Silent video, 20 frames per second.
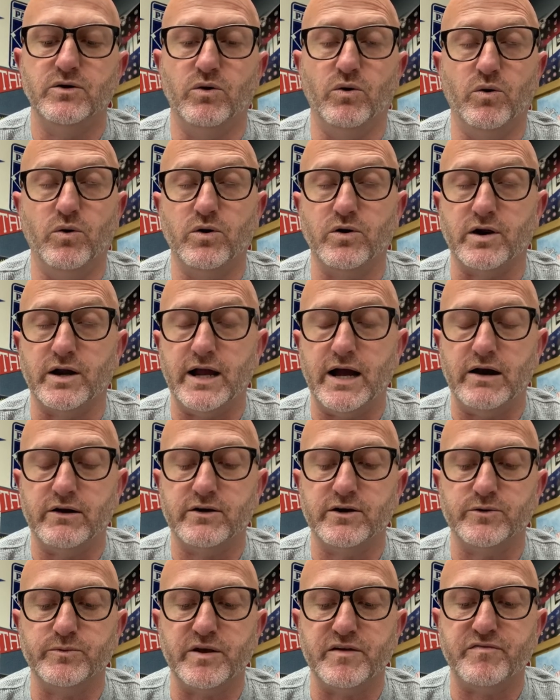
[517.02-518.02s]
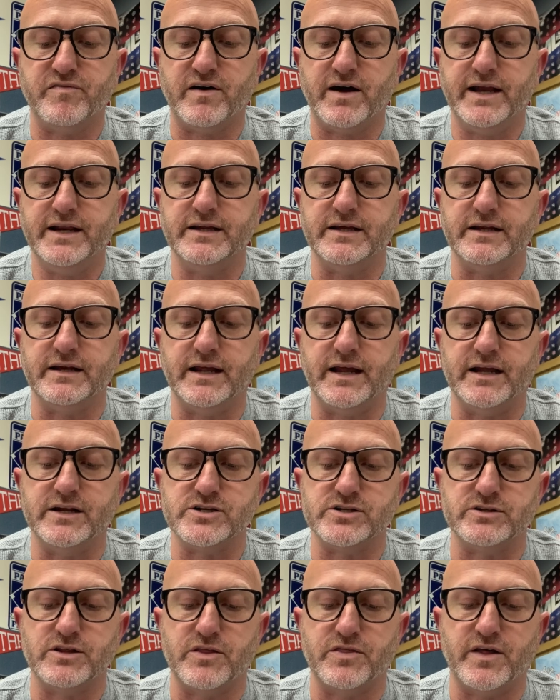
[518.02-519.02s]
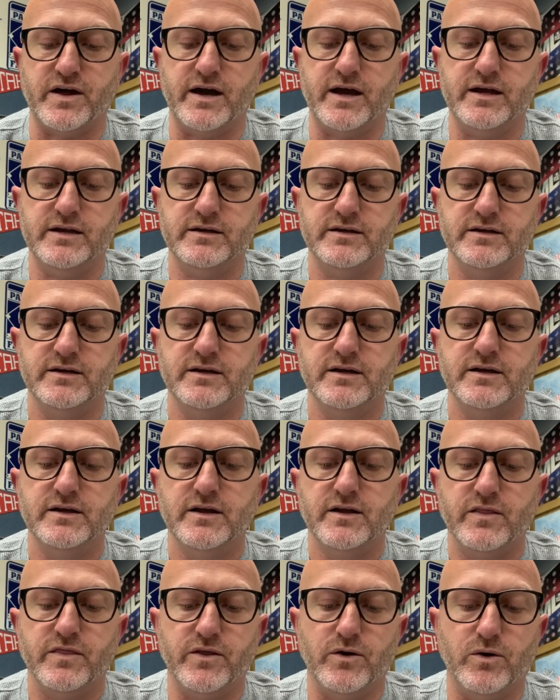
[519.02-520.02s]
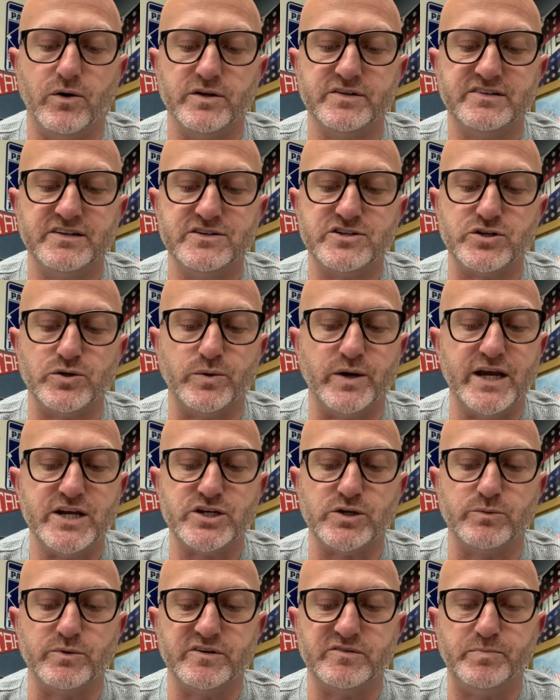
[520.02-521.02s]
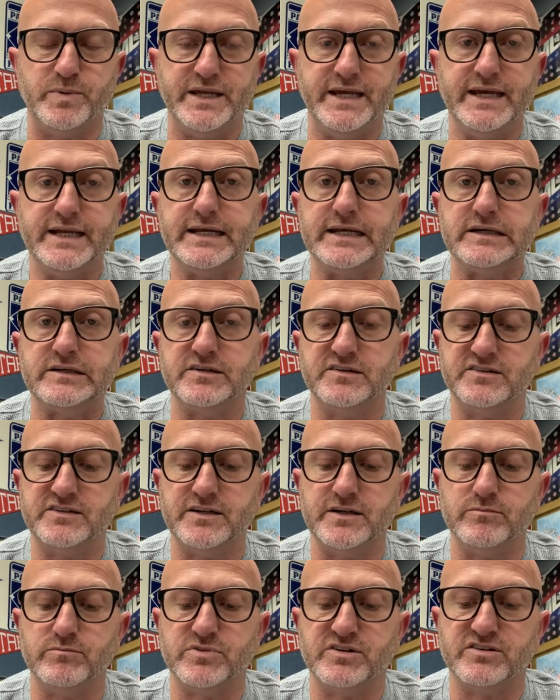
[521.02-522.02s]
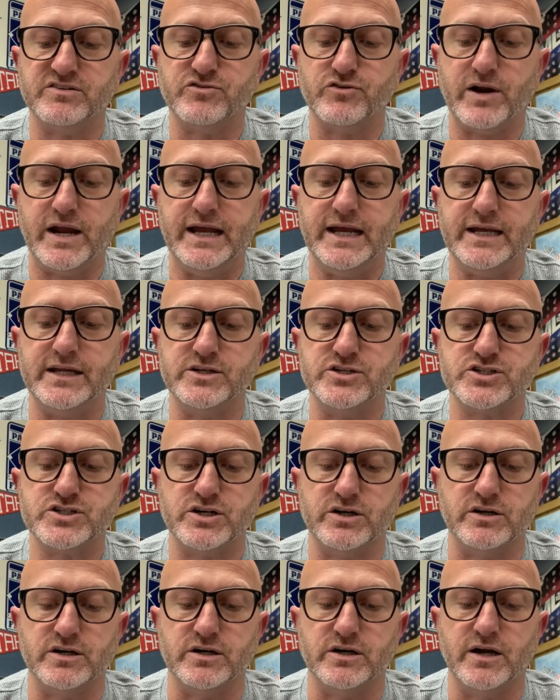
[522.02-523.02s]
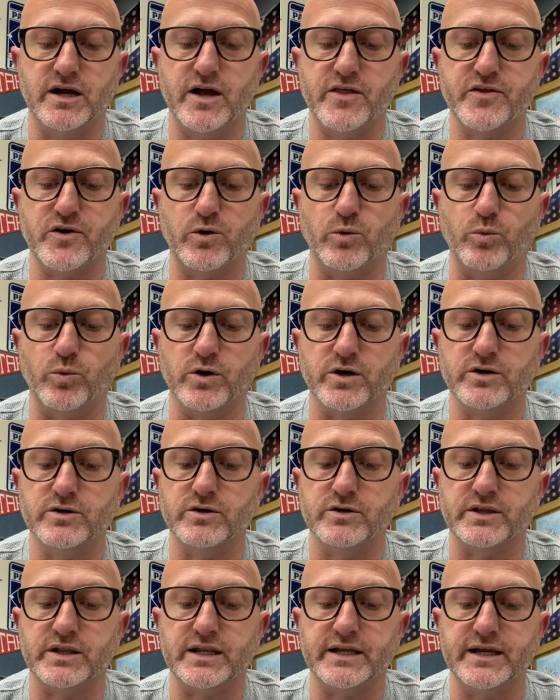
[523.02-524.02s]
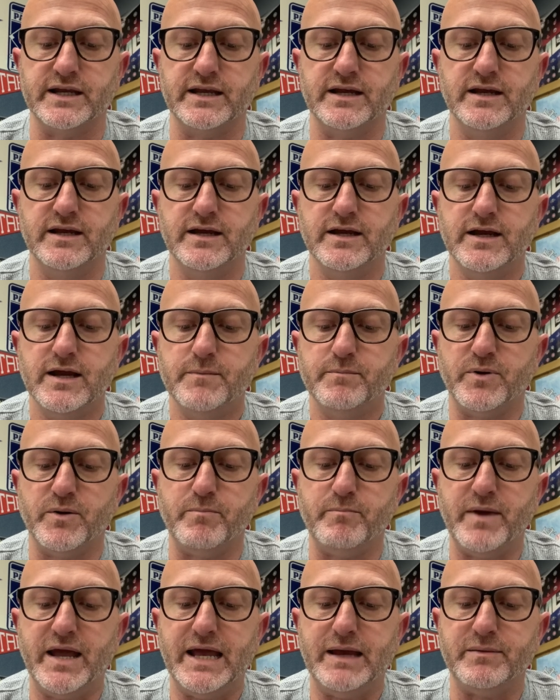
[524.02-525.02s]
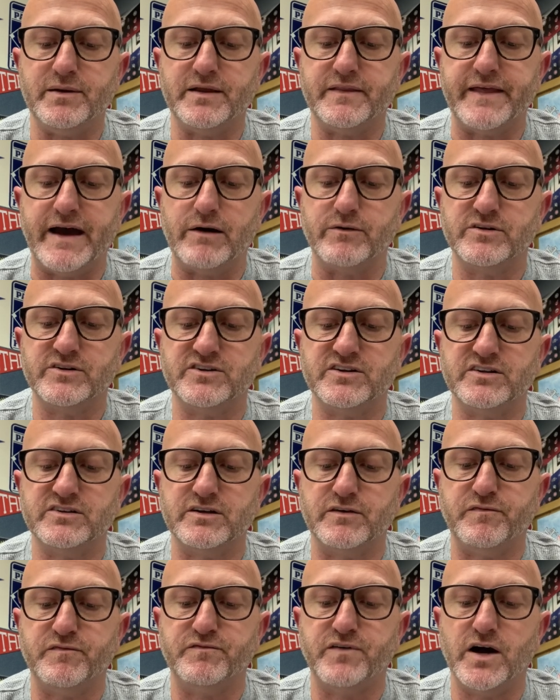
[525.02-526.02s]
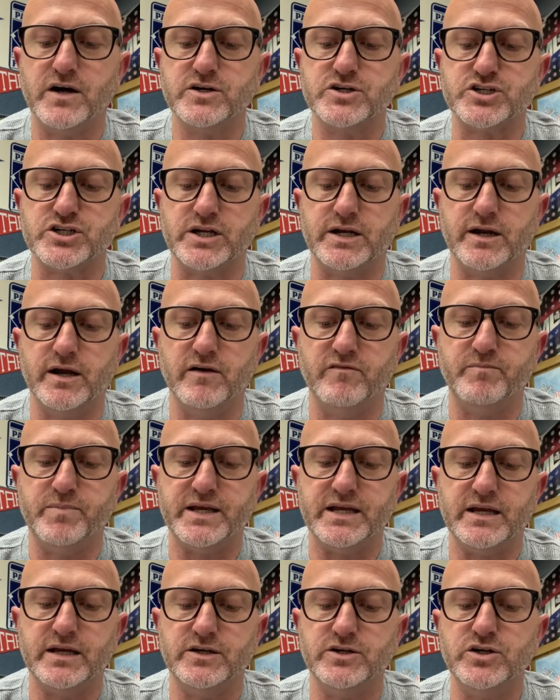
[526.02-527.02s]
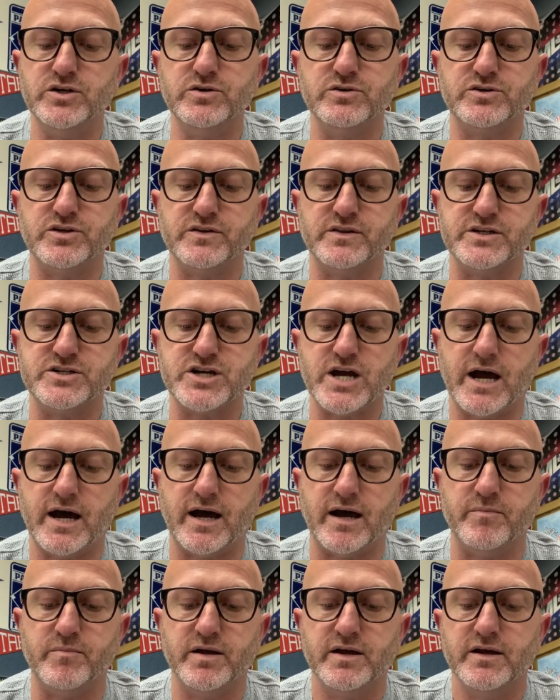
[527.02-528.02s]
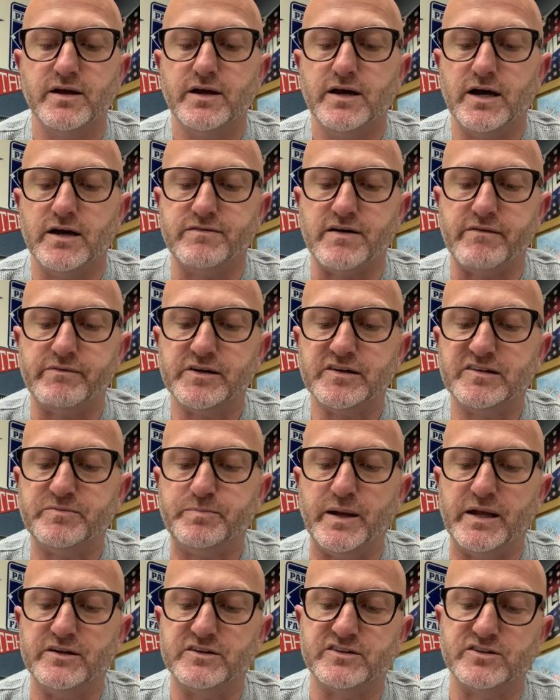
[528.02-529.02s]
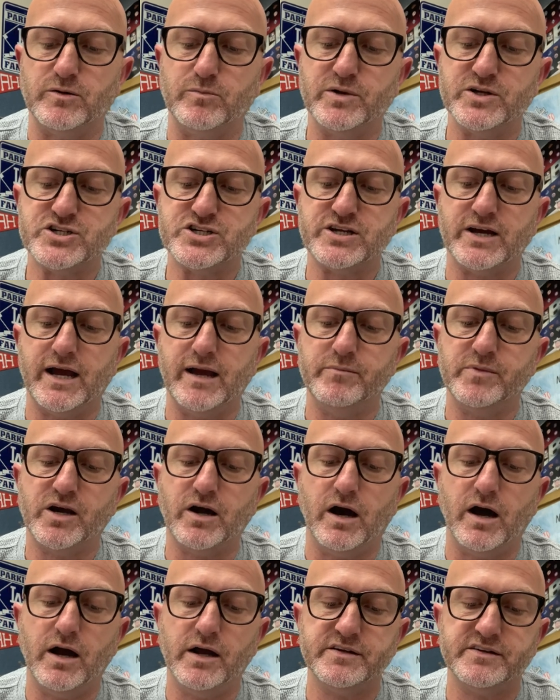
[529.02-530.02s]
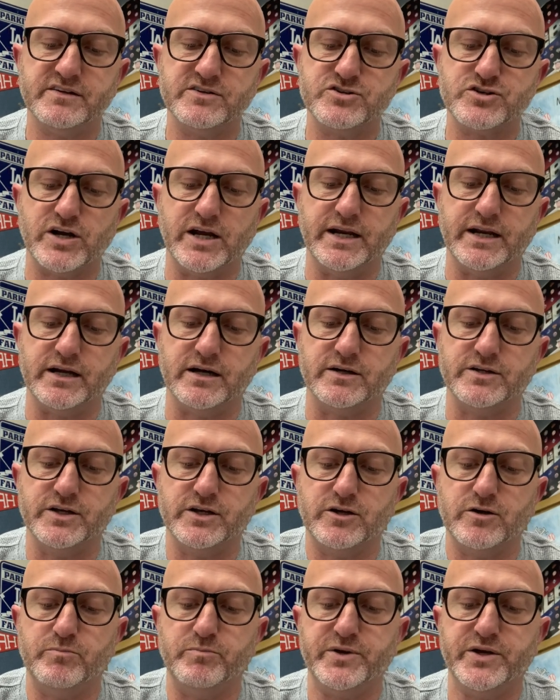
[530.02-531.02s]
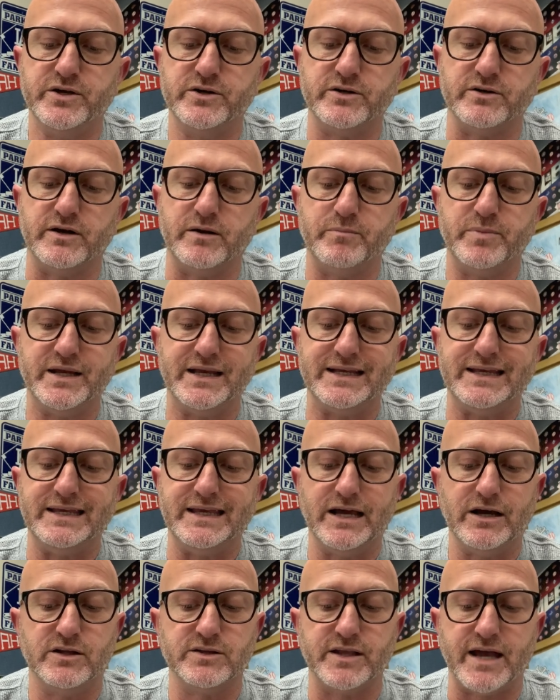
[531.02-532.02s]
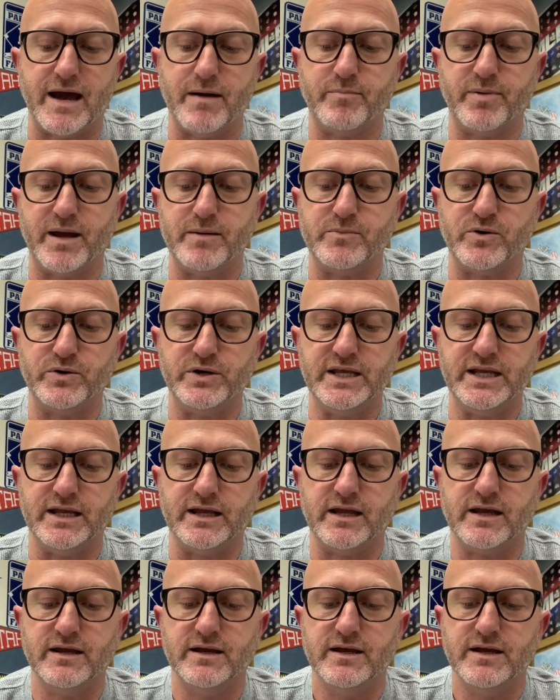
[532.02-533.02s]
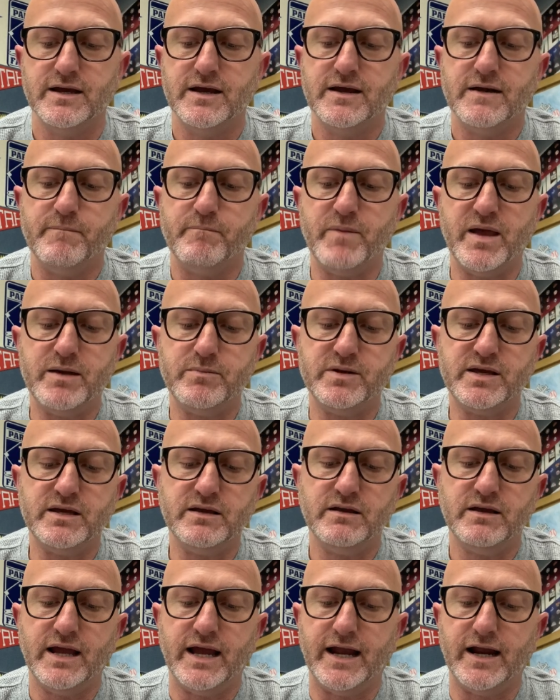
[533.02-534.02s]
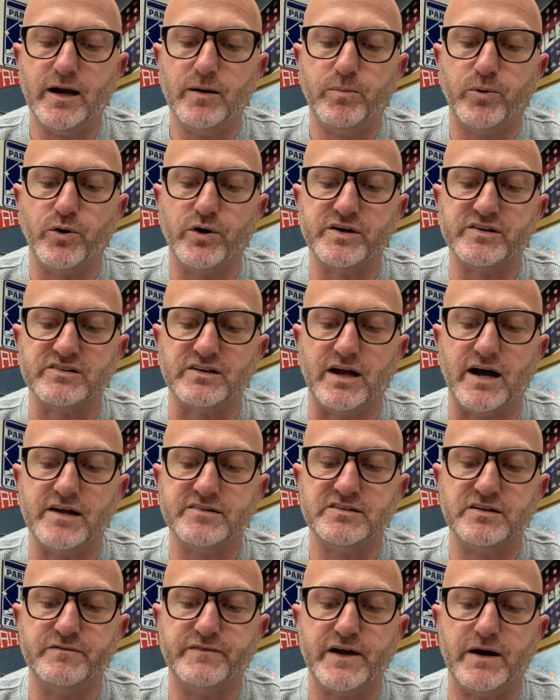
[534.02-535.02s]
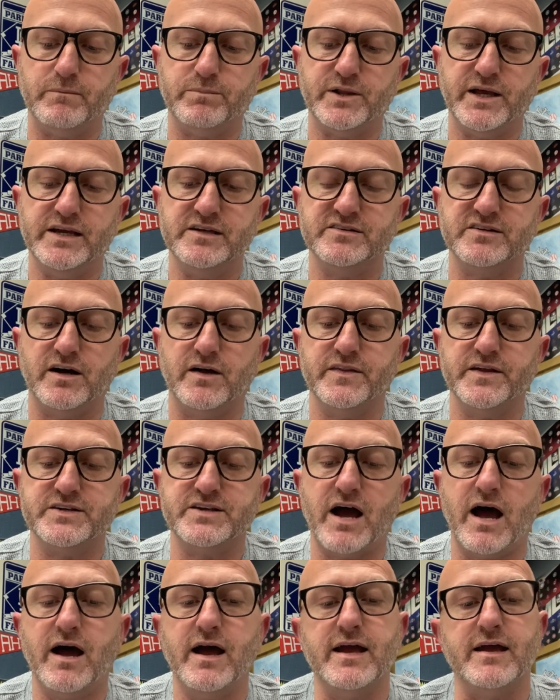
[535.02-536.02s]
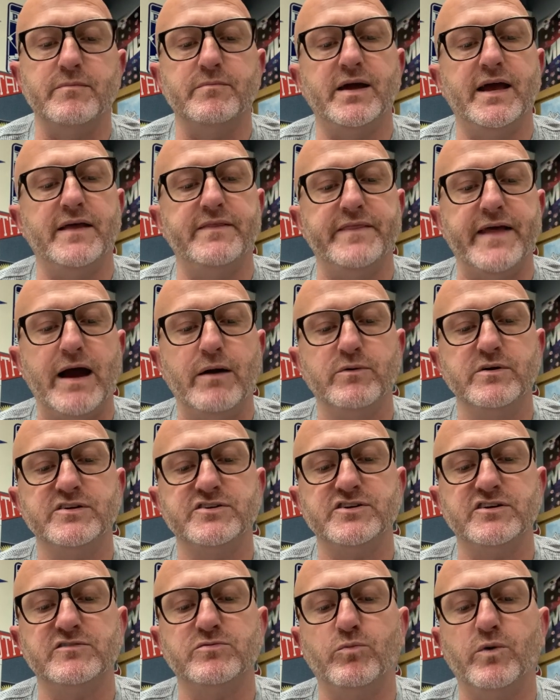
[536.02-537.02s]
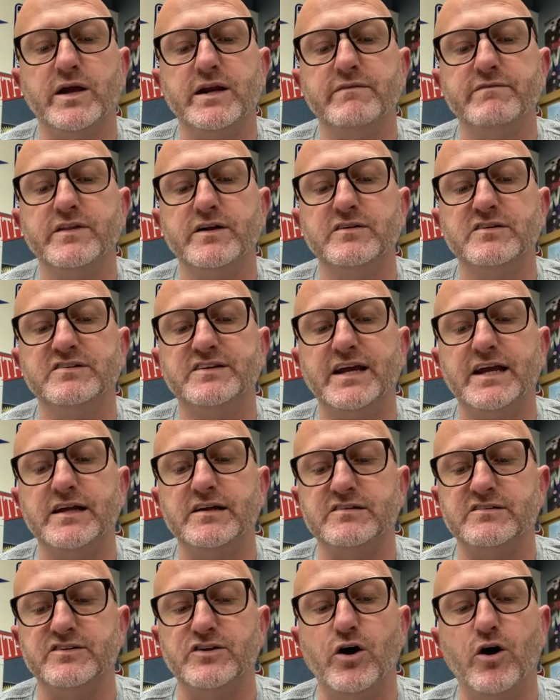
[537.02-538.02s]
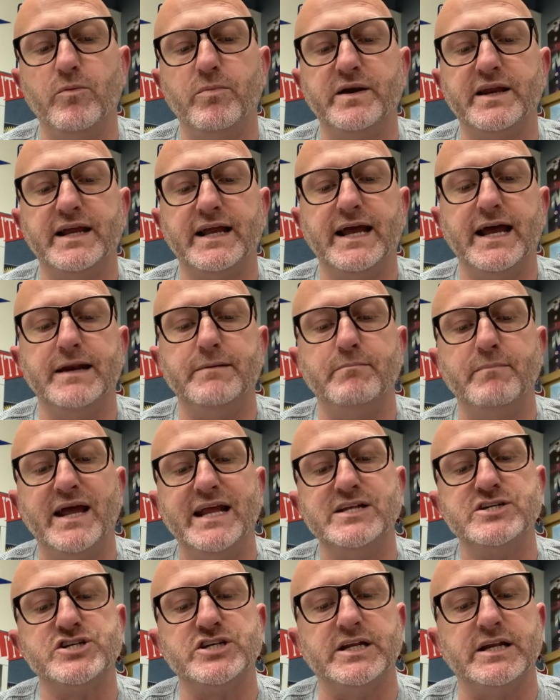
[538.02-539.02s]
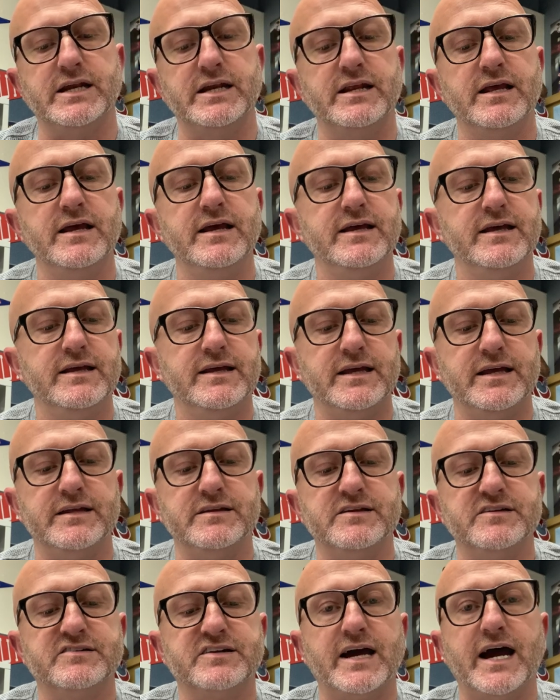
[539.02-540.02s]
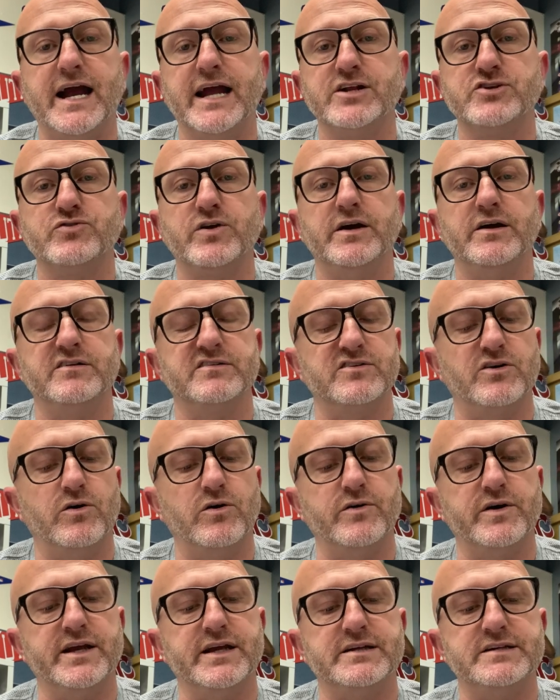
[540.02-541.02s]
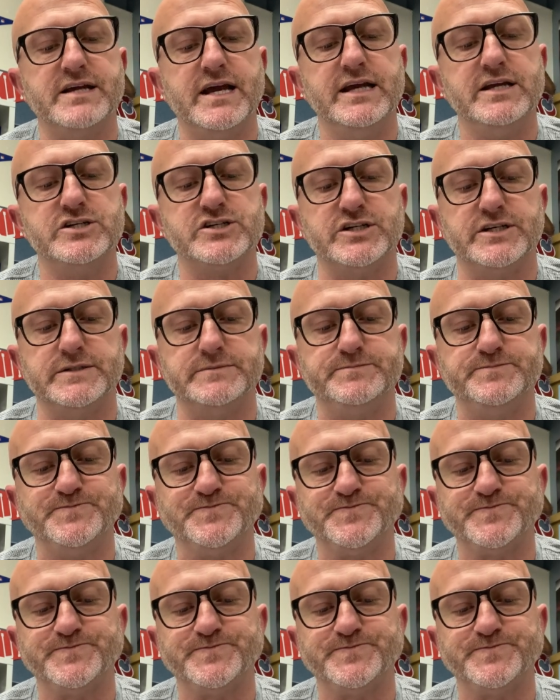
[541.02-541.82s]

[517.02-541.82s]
Or how could we find it, Angela thought. The whole situation was beginning to seem strange to her, otherworldly, but maybe that was just a function of being new to the job, of having spent so much time concentrating on the computer and being yelled at by Monique. Maybe airports lost and found planes all the time, and that was just one of those things nobody had mentioned in the SkyTrails orientation.